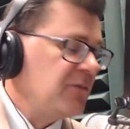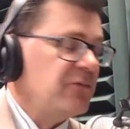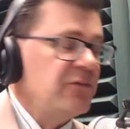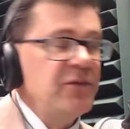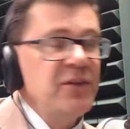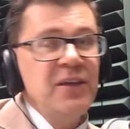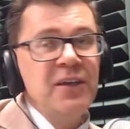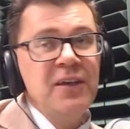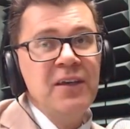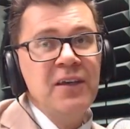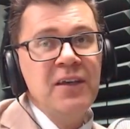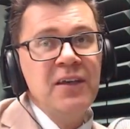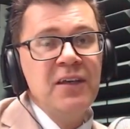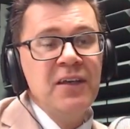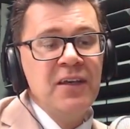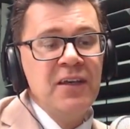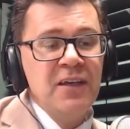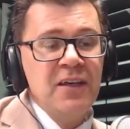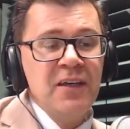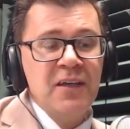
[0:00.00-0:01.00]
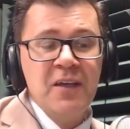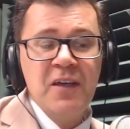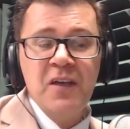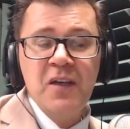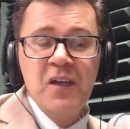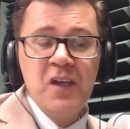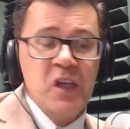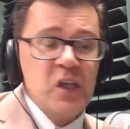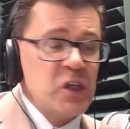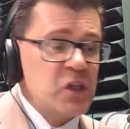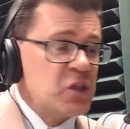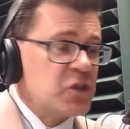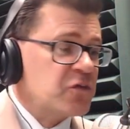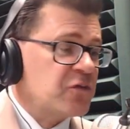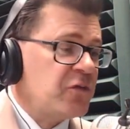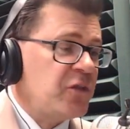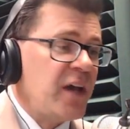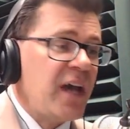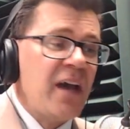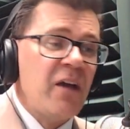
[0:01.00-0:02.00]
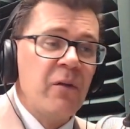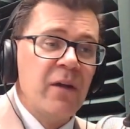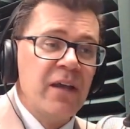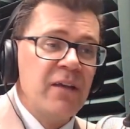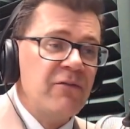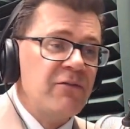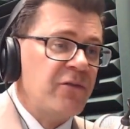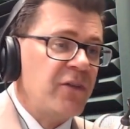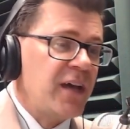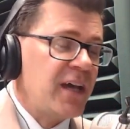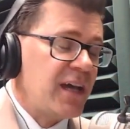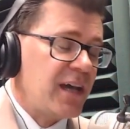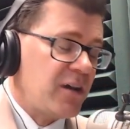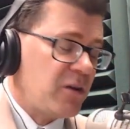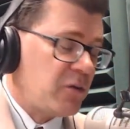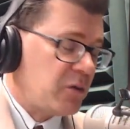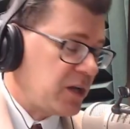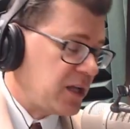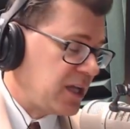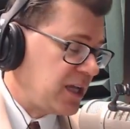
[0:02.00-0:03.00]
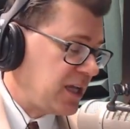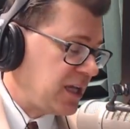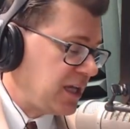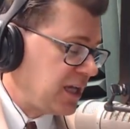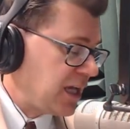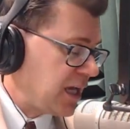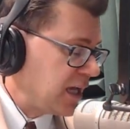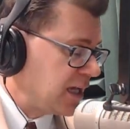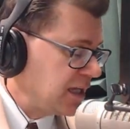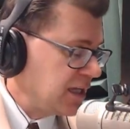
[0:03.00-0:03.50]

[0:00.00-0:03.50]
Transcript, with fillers: V is very, very